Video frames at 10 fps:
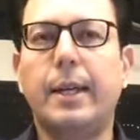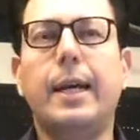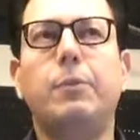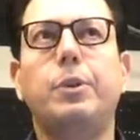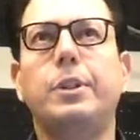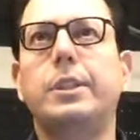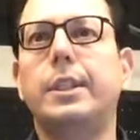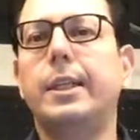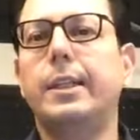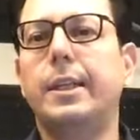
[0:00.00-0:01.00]
i wouldn't say
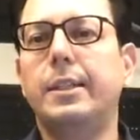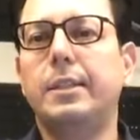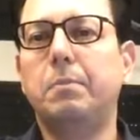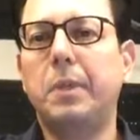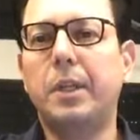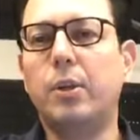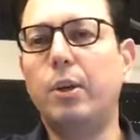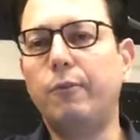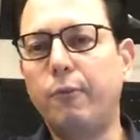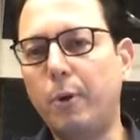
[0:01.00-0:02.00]
that there is a
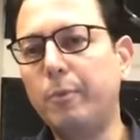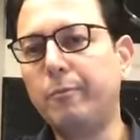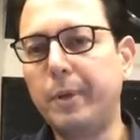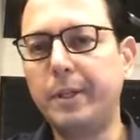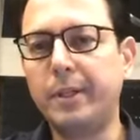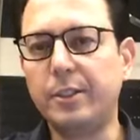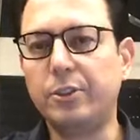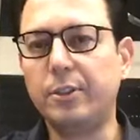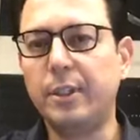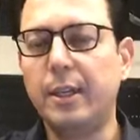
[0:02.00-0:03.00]
particular form of
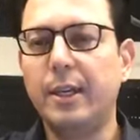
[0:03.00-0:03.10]
meditation